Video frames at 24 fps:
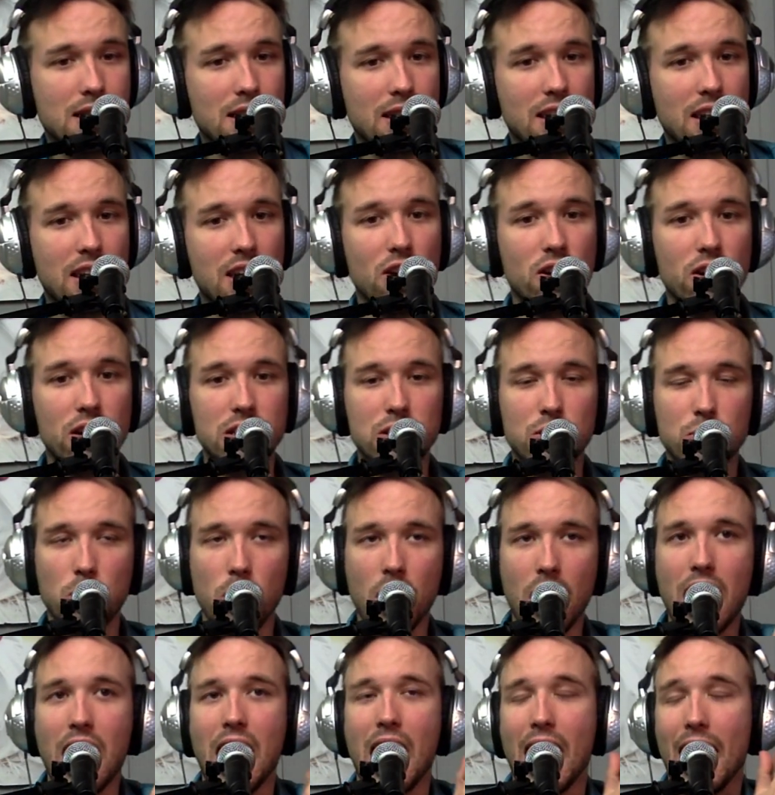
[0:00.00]
Here is
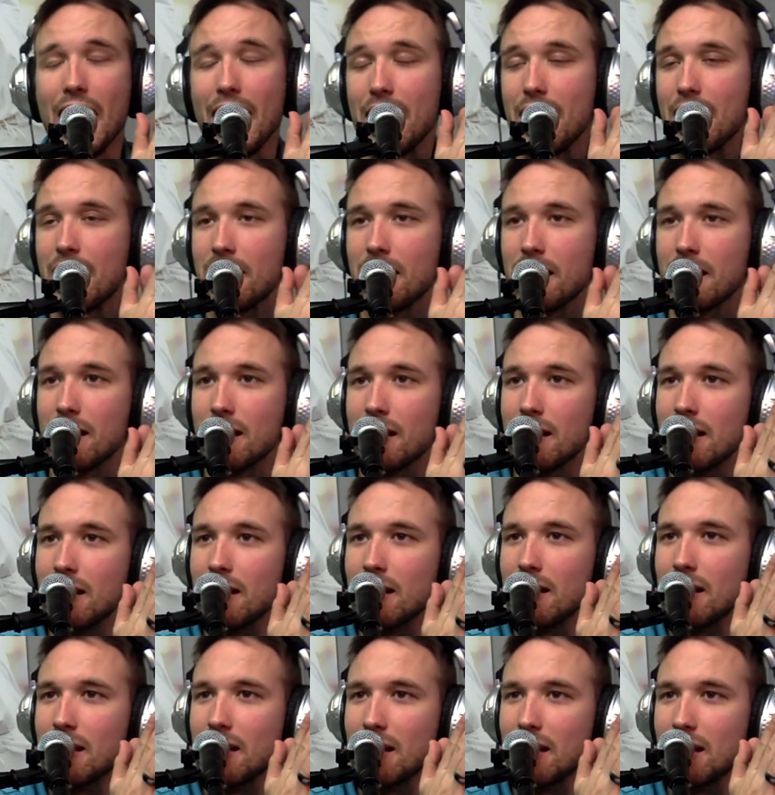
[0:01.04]
why
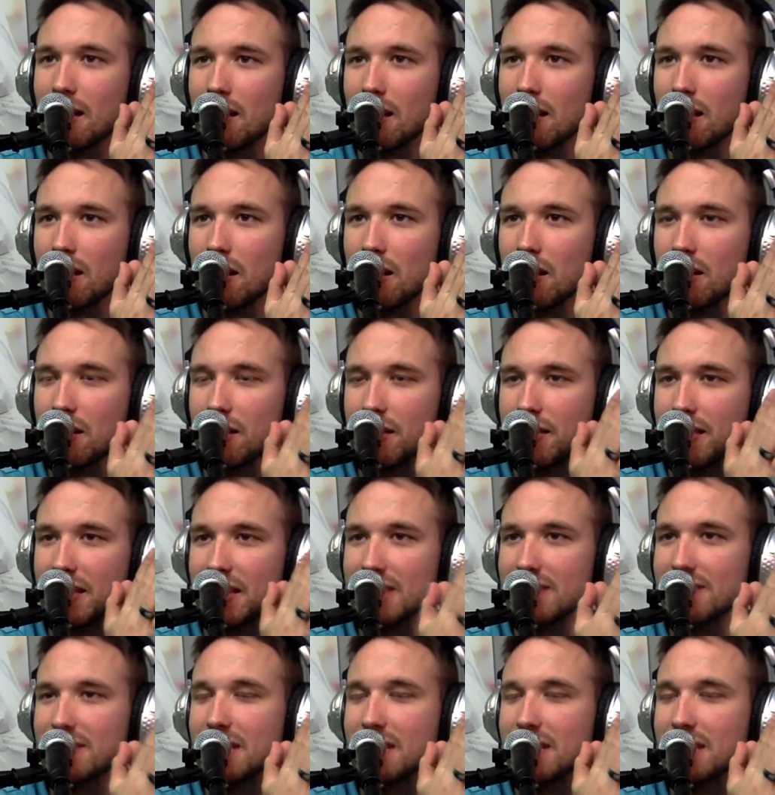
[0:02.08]
this